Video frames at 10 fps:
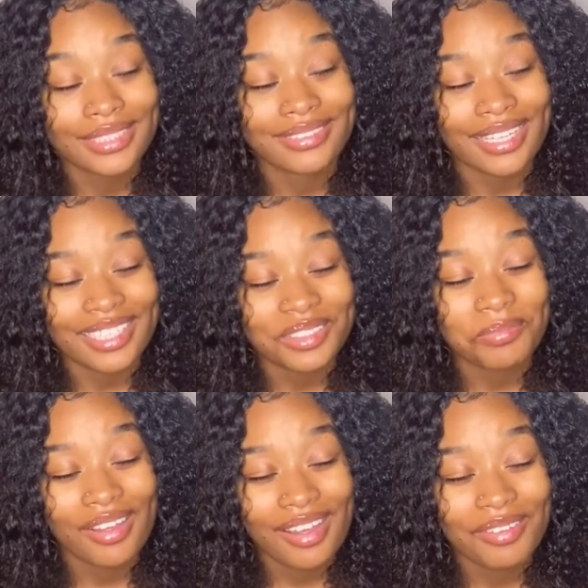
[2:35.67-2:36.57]
Thanks,
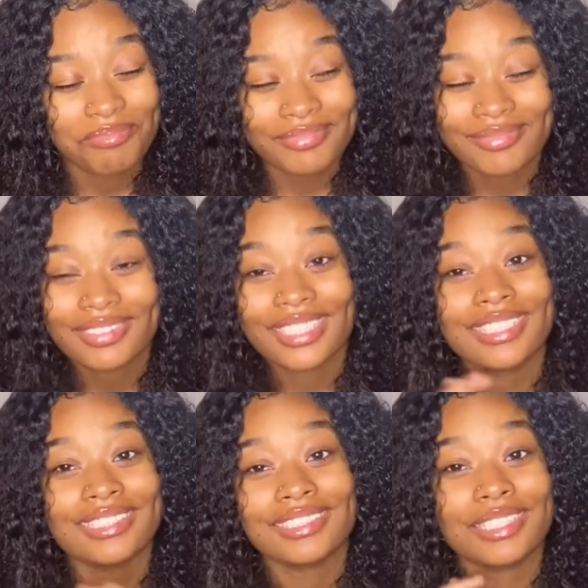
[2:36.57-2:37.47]
mom.
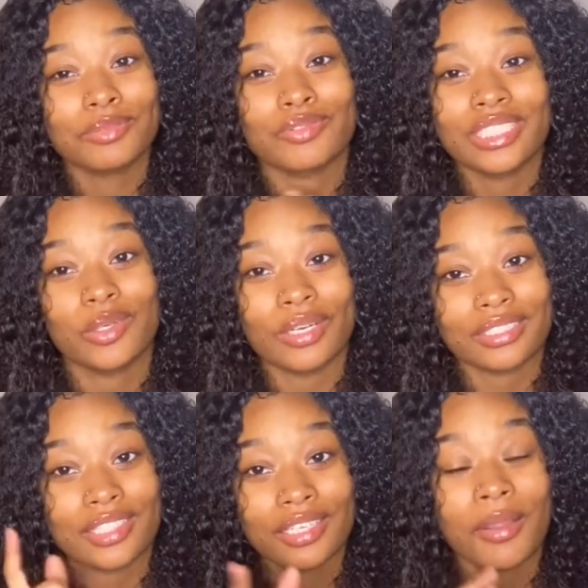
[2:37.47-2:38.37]
These tips really go out
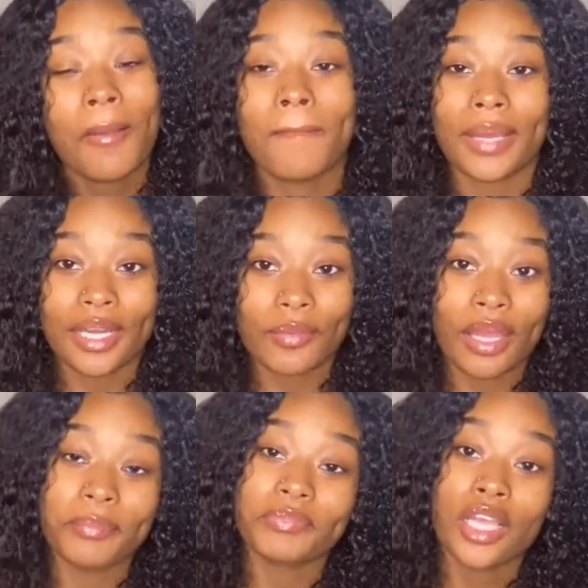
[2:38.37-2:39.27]
to her. But
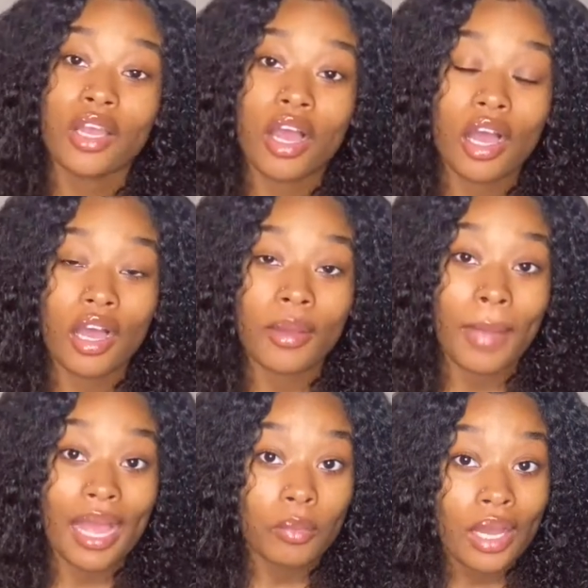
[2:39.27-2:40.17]
anyway, um,
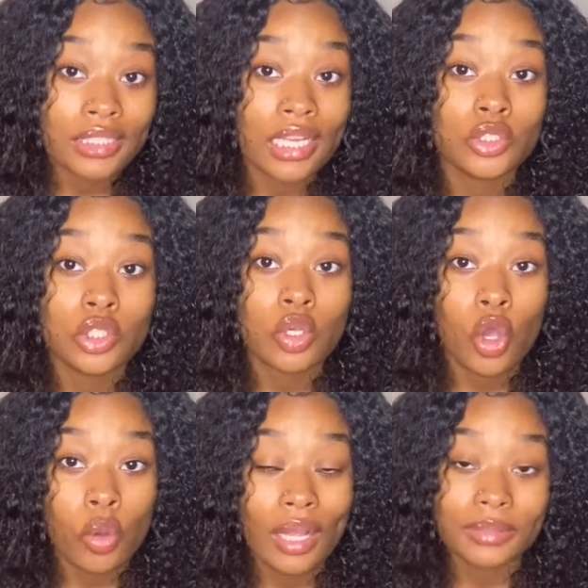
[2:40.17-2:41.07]
I wash. I used to
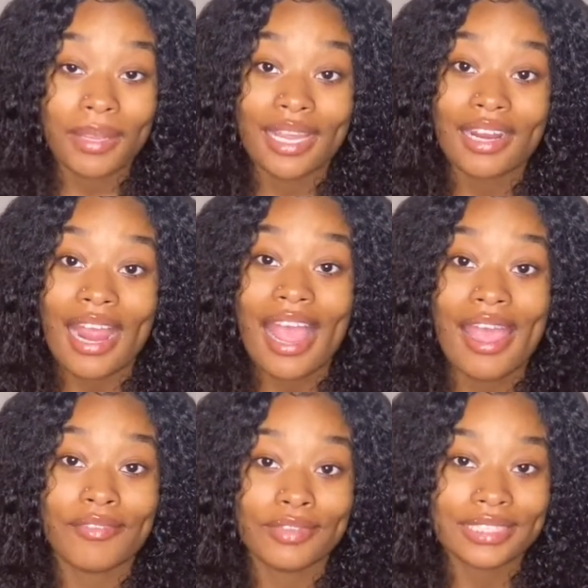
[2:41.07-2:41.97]
co-wash my hair
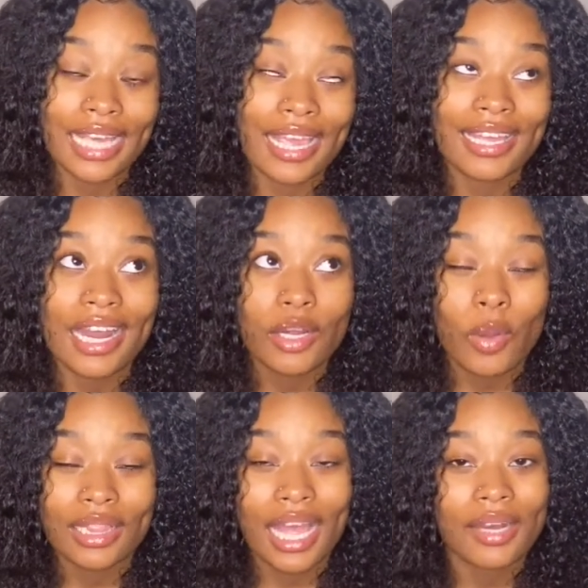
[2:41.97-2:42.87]
every day. And I know
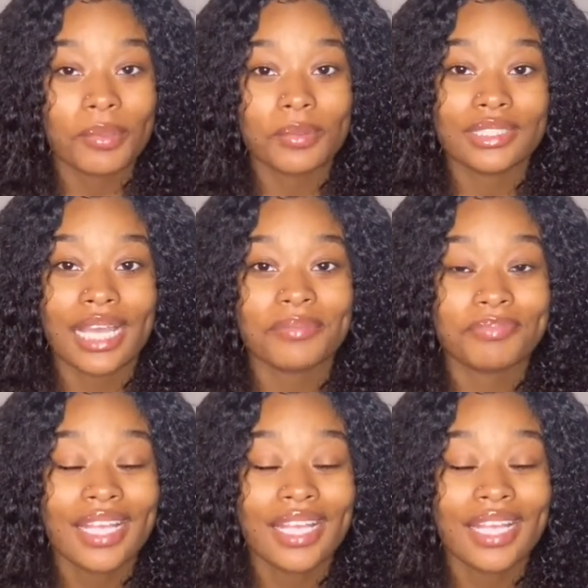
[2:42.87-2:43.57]
a lot of people's like,